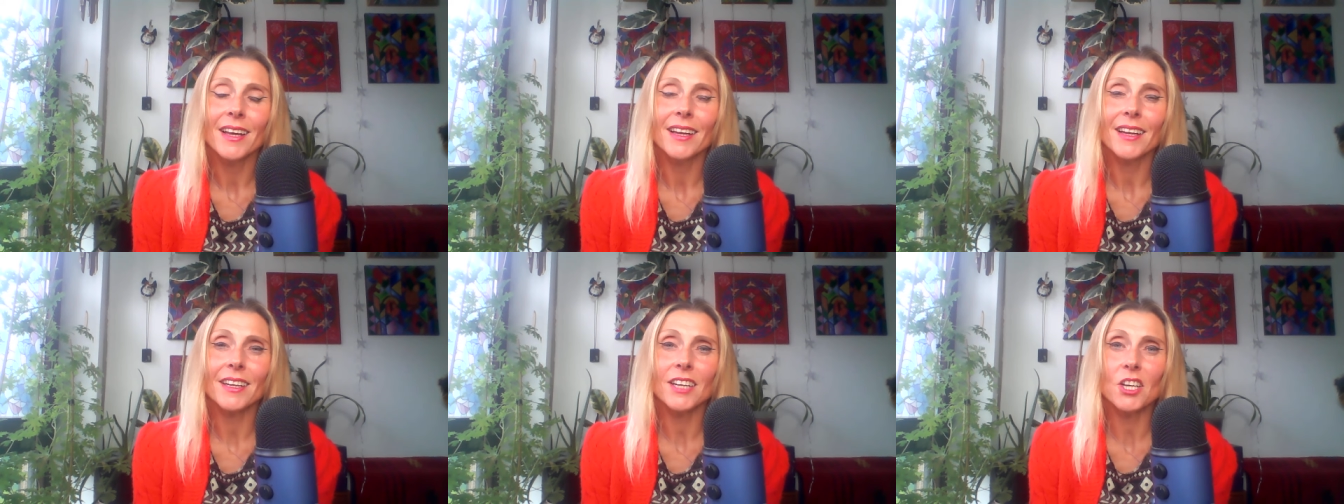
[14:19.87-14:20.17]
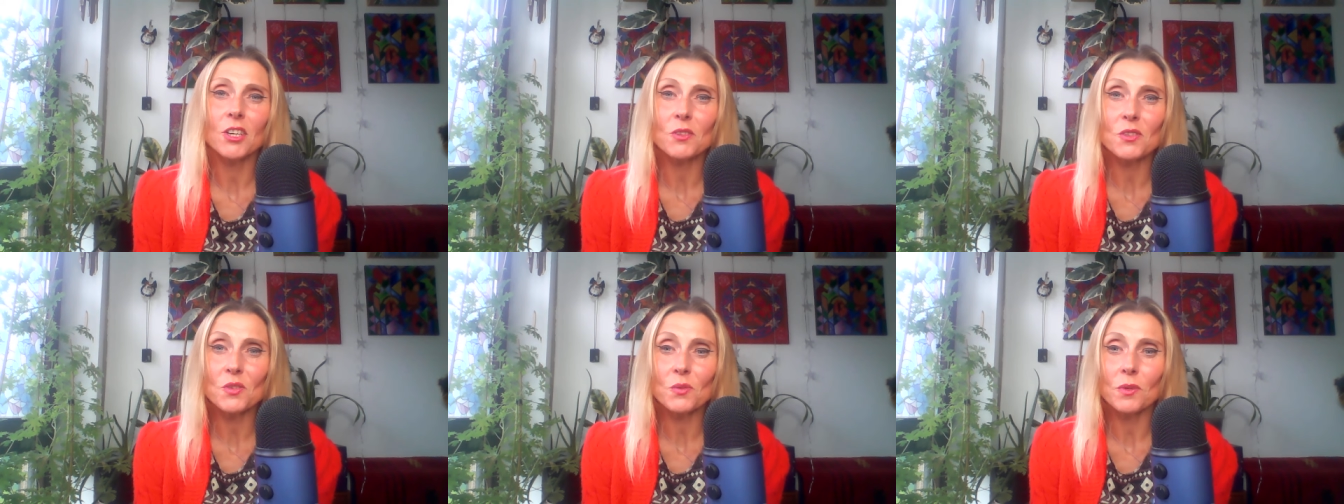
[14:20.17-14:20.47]
And
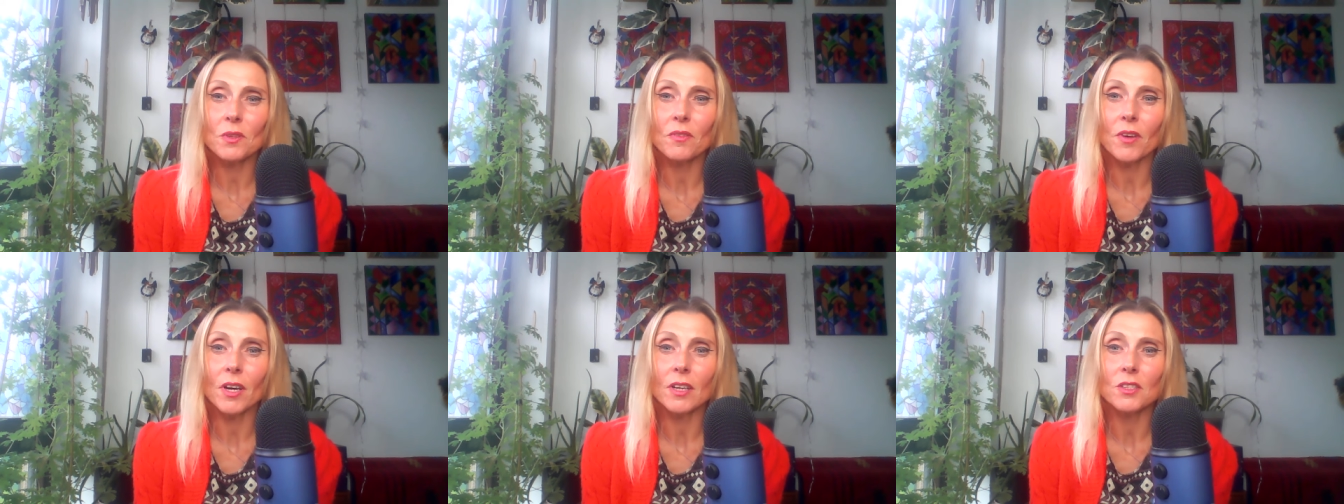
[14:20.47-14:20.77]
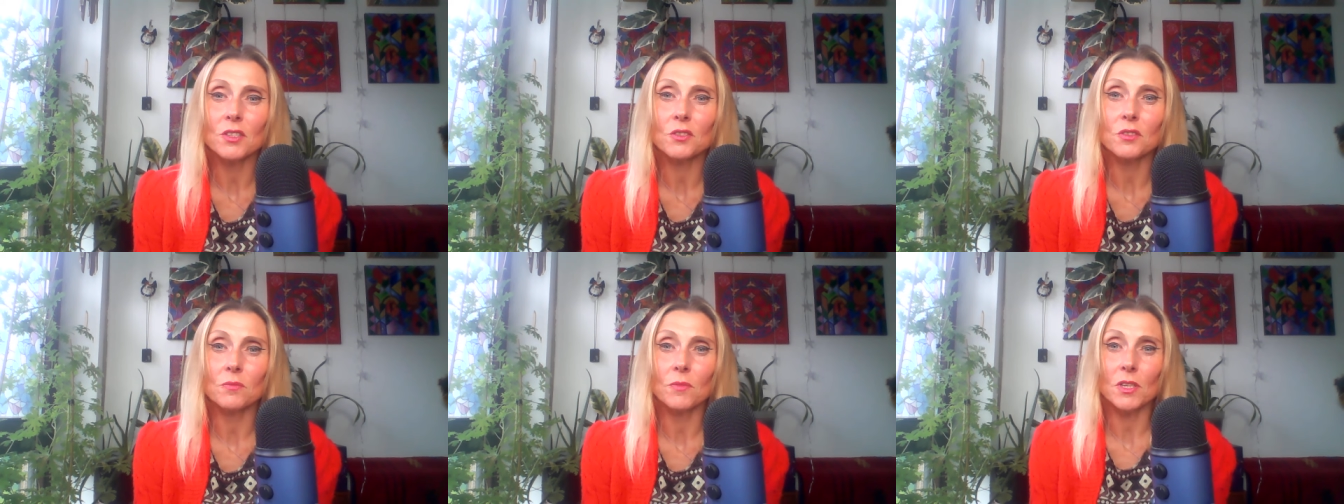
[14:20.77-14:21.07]
I also
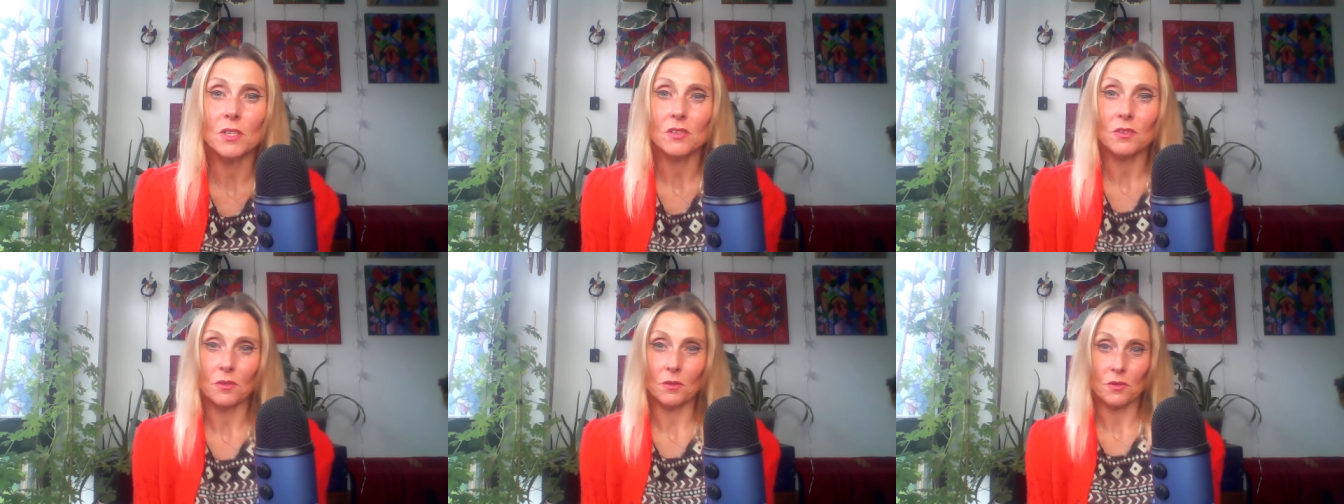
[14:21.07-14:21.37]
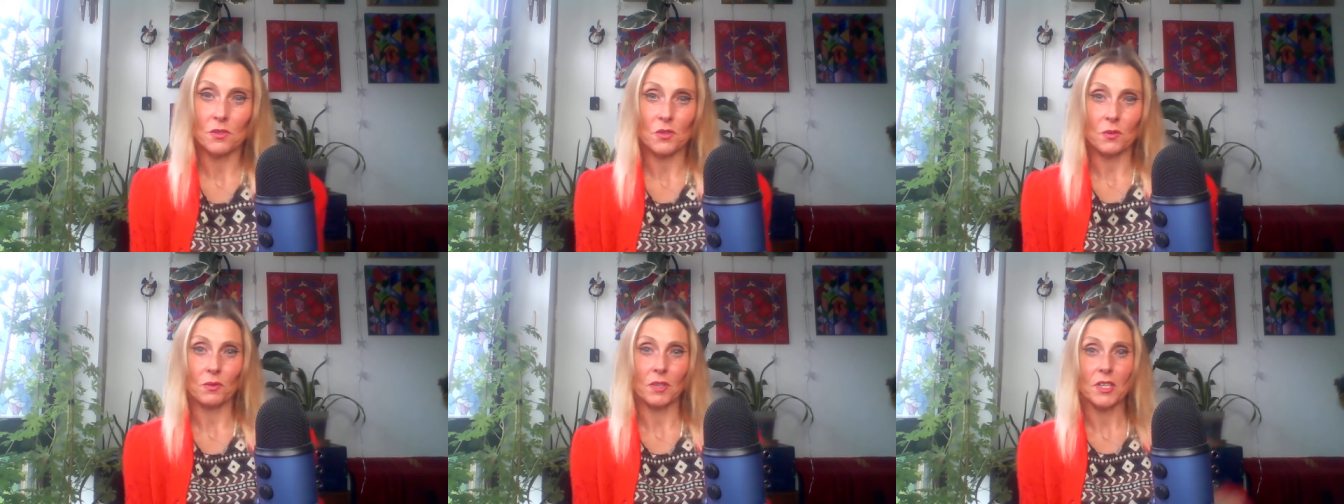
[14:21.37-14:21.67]
invite you to my
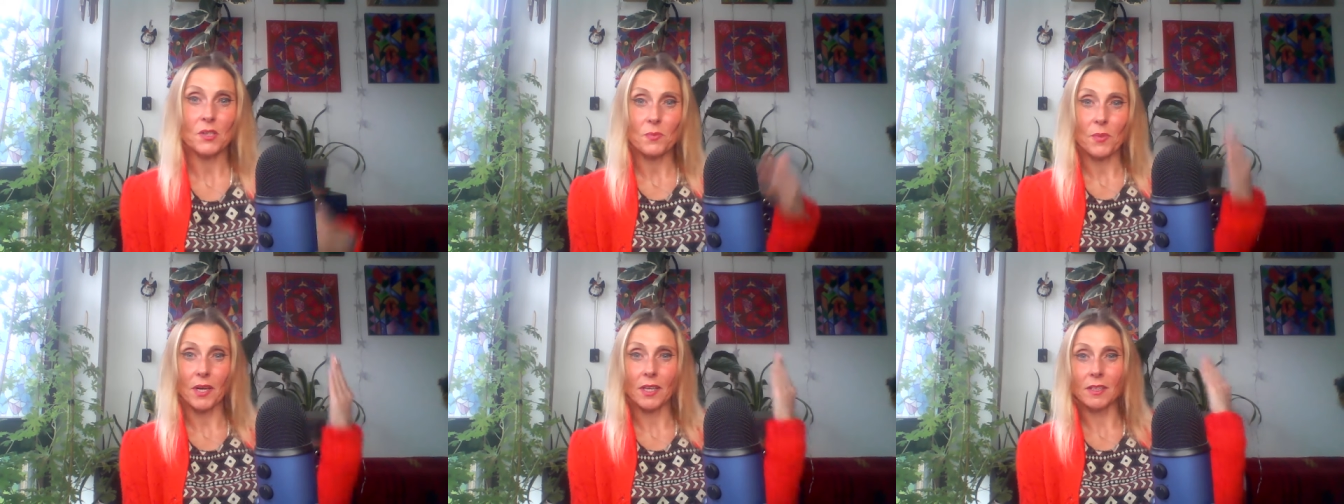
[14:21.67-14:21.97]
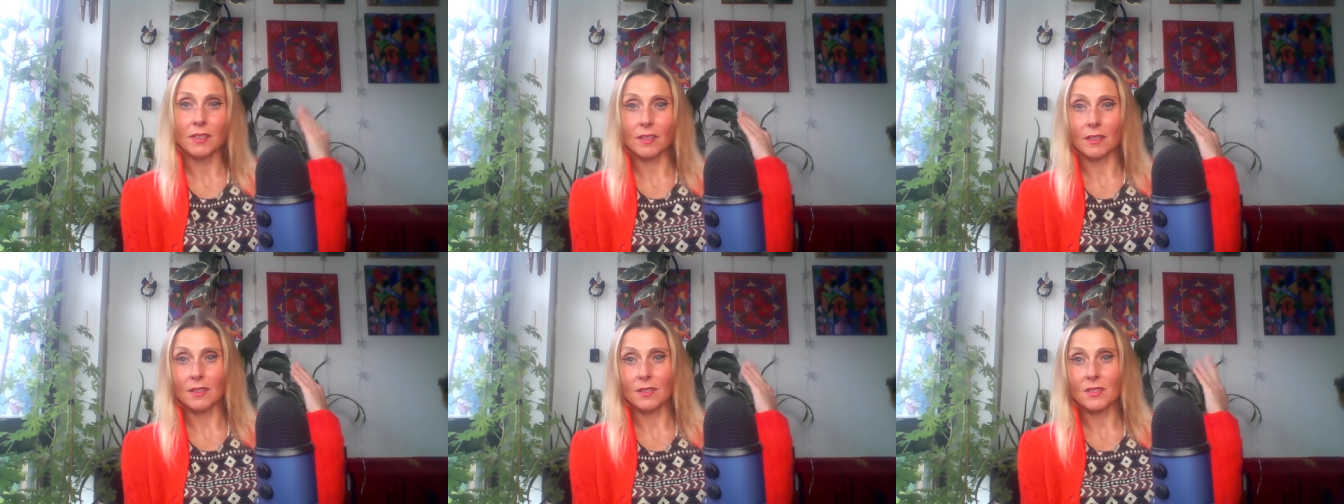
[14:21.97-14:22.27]
stores of these
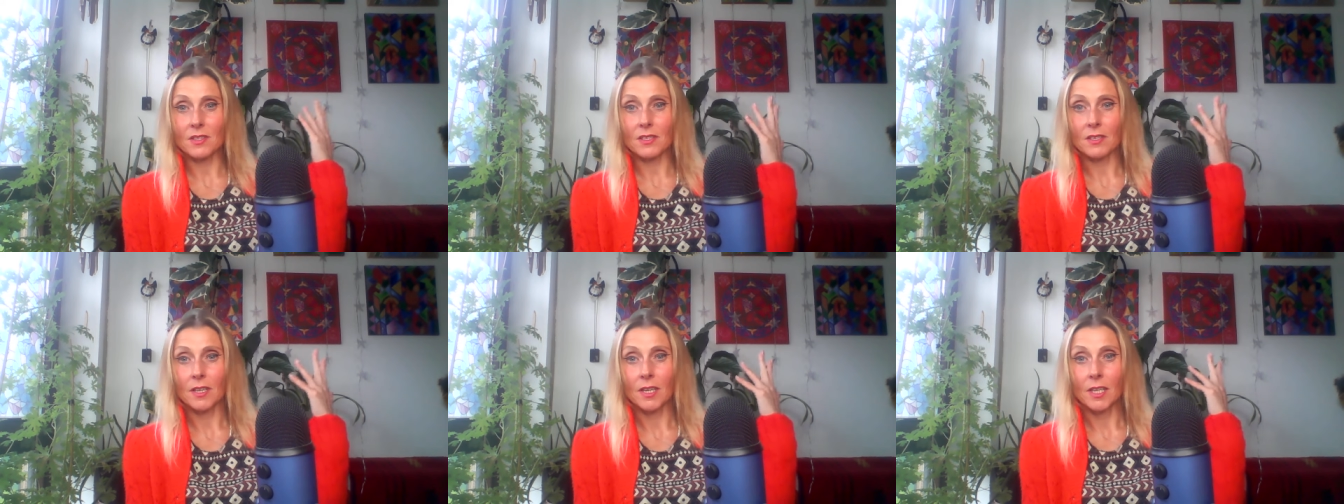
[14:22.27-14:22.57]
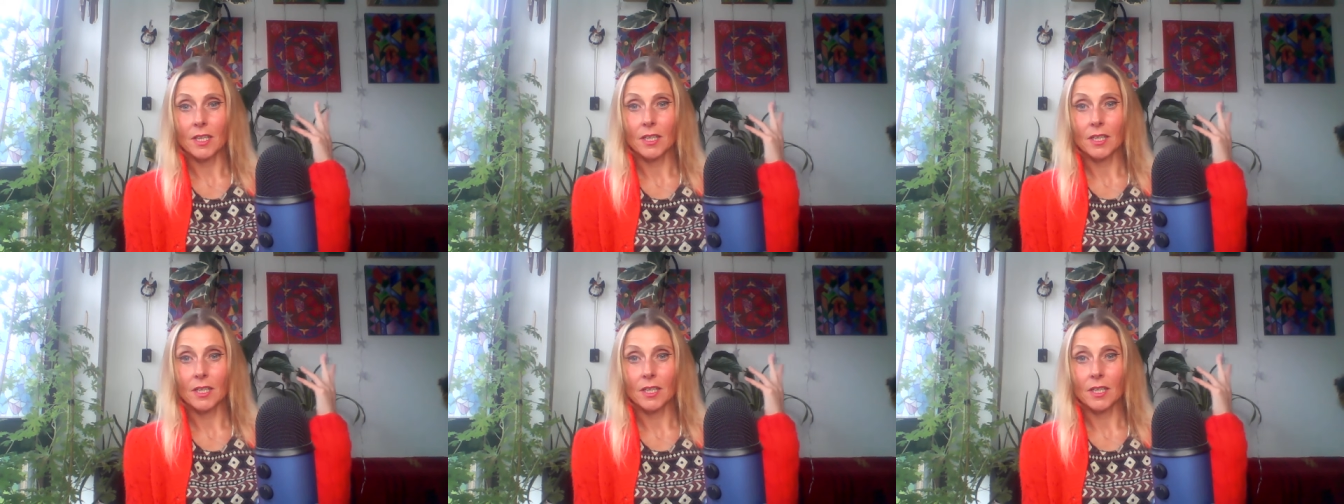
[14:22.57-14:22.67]
paintings